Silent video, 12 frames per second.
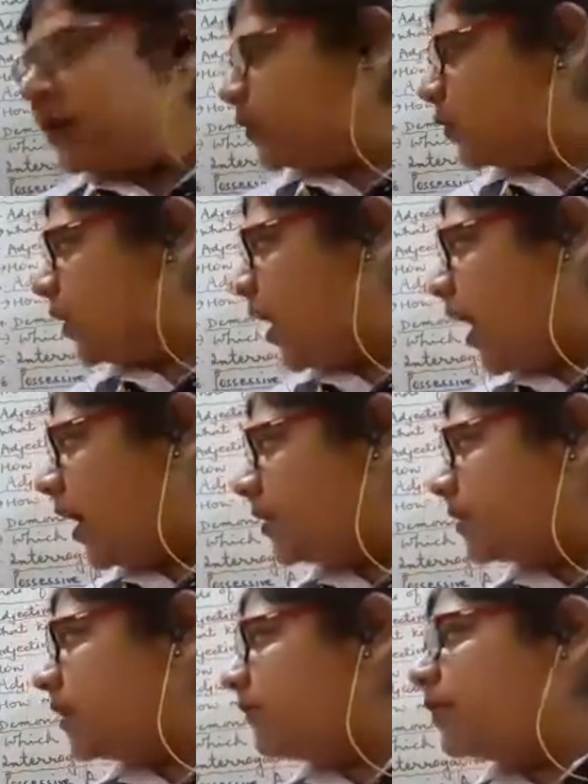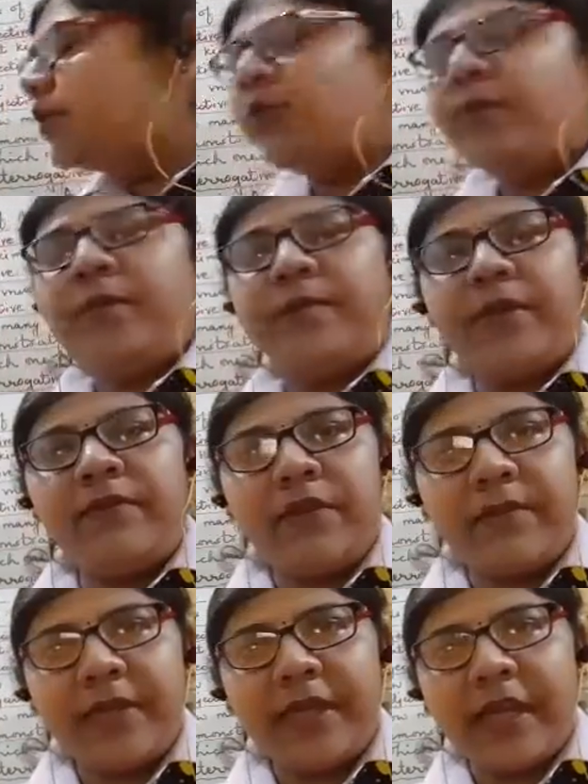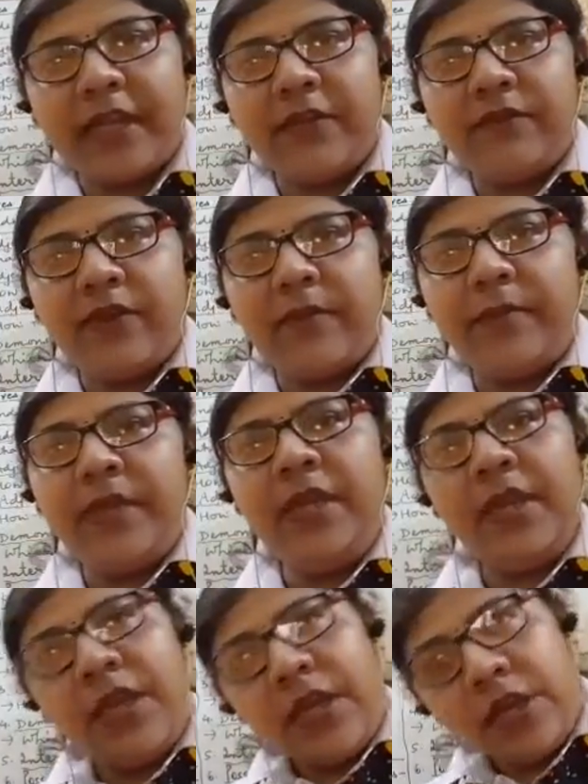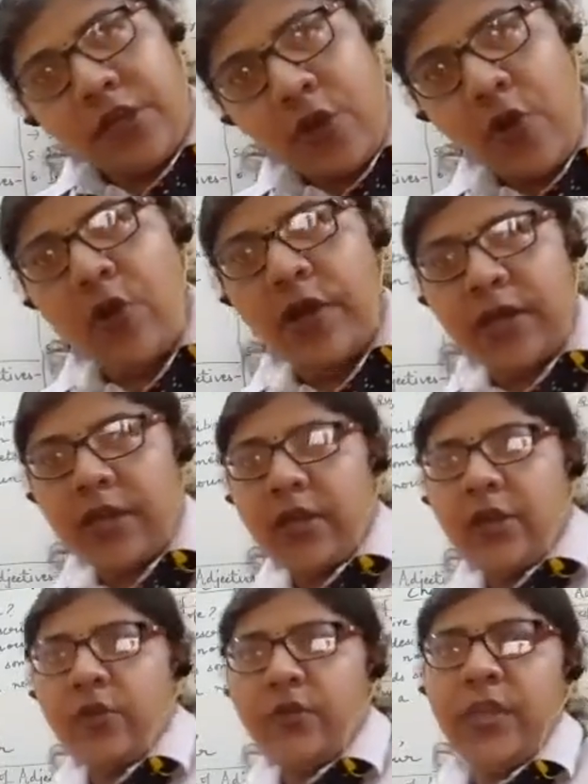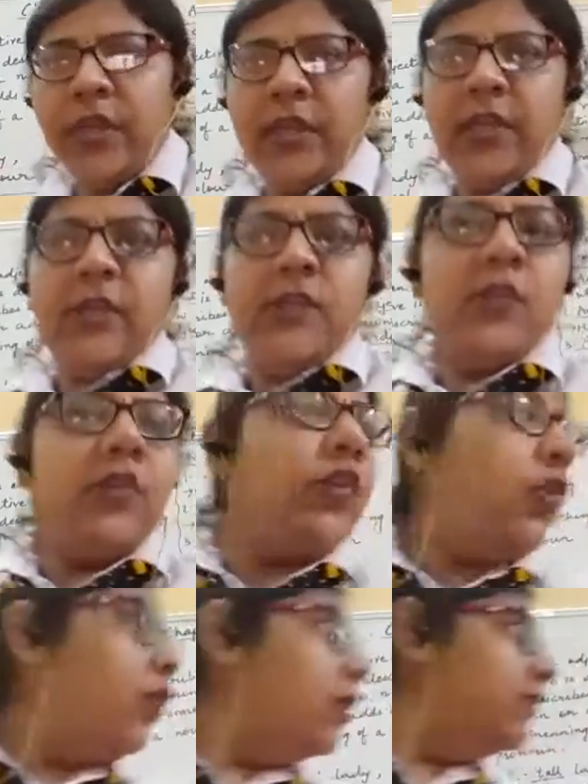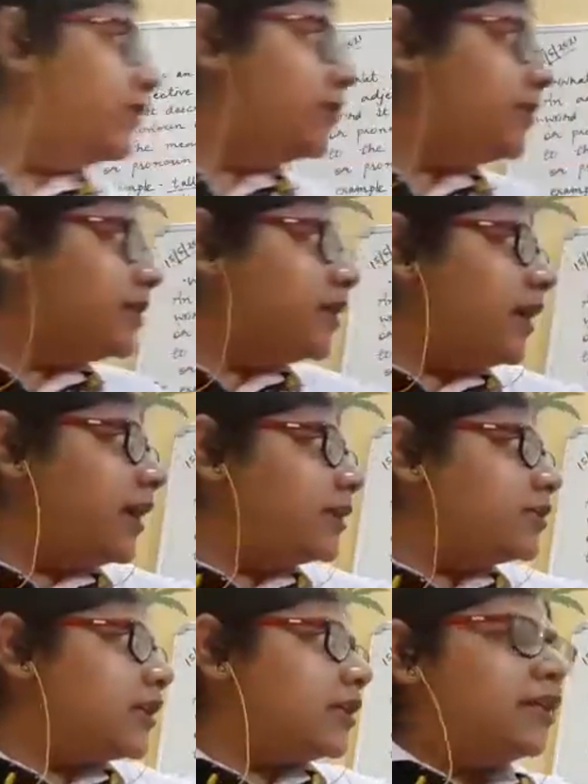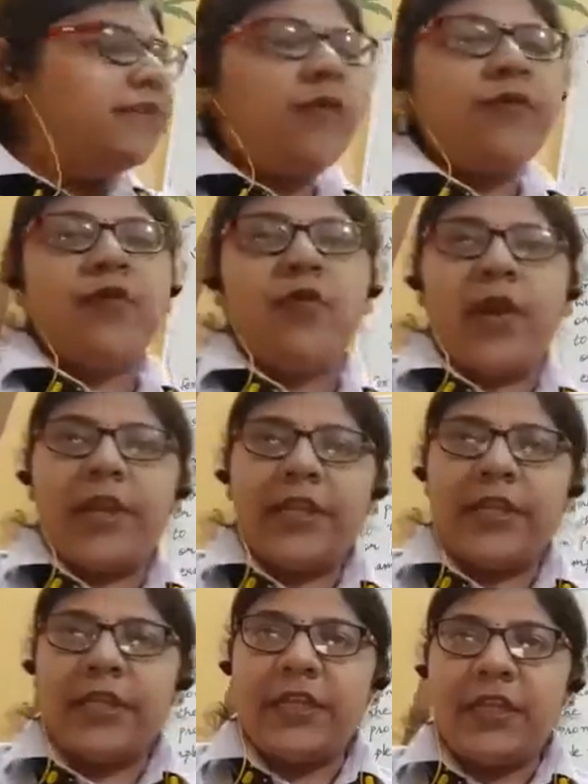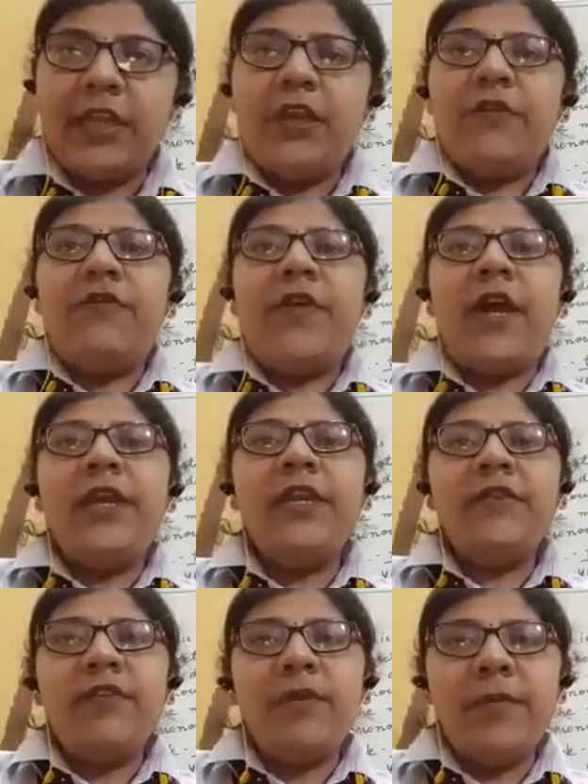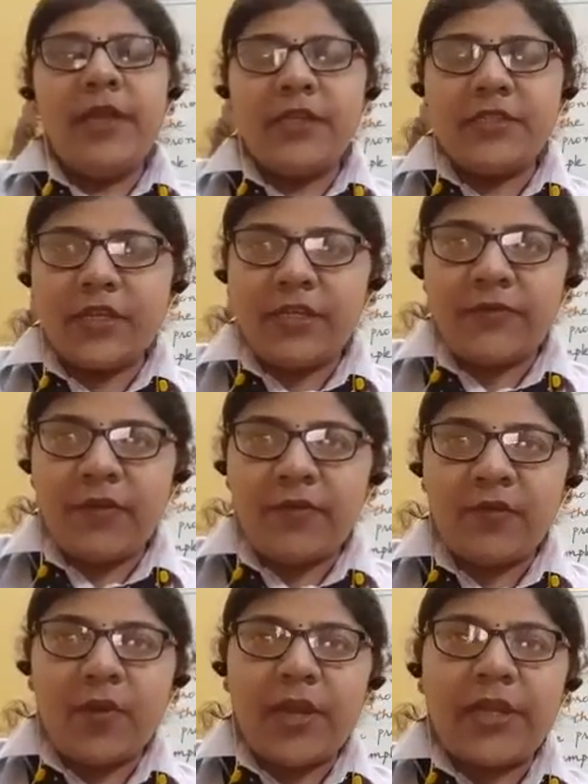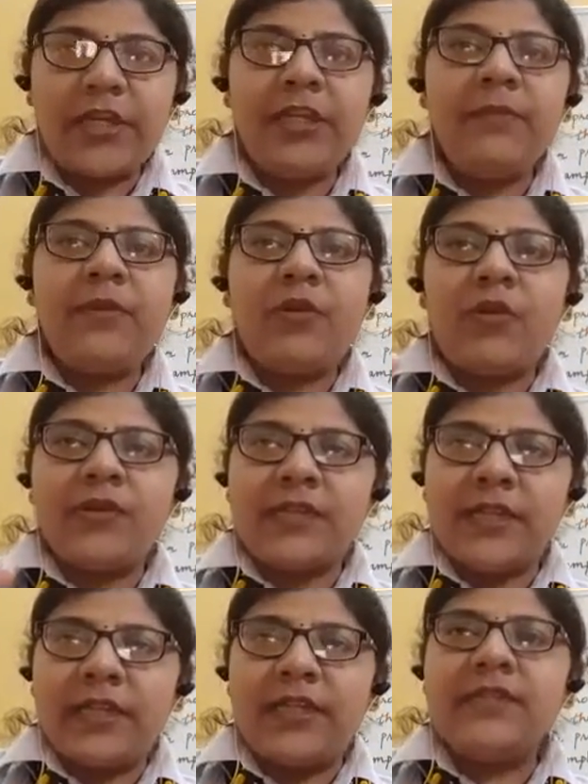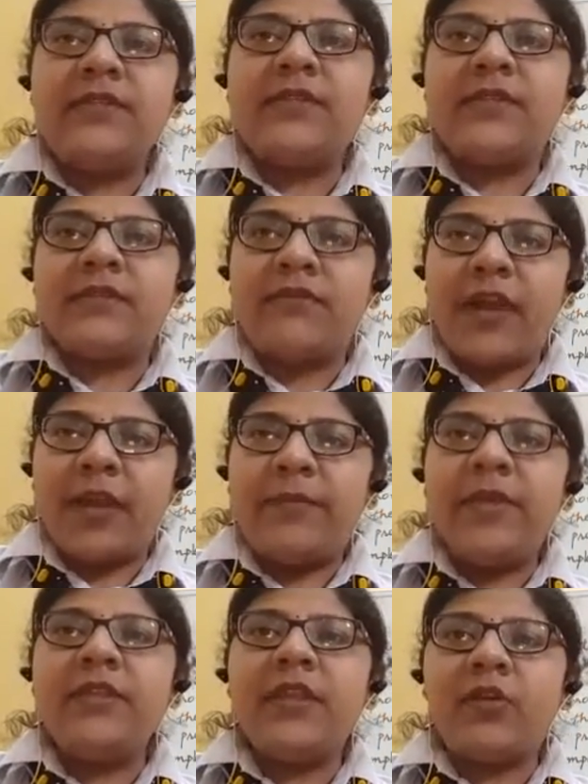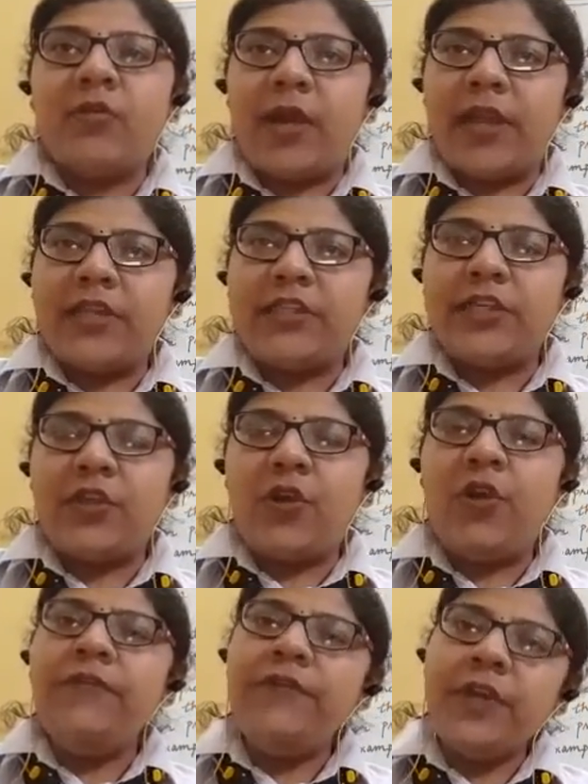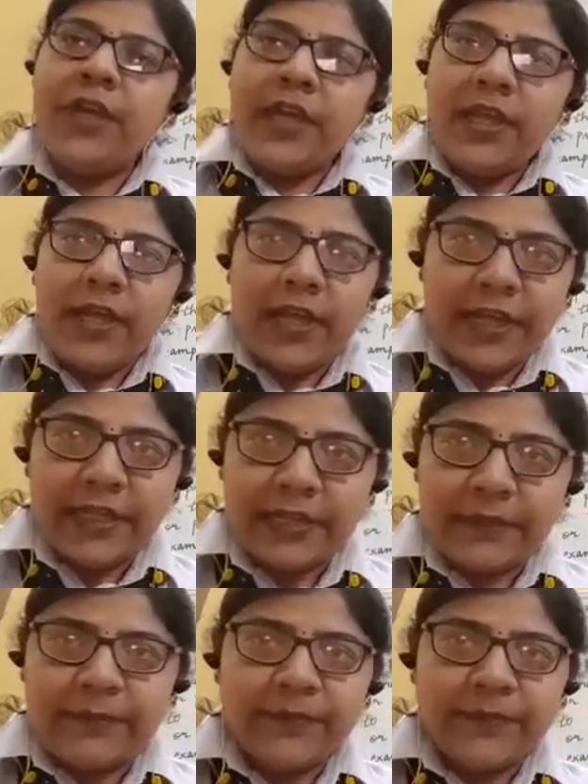So the answer which you people will be getting will be tall. Okay, so tall will be the adjective of quality. Why it will be adjective of quality? Because it is describing the quality of lady.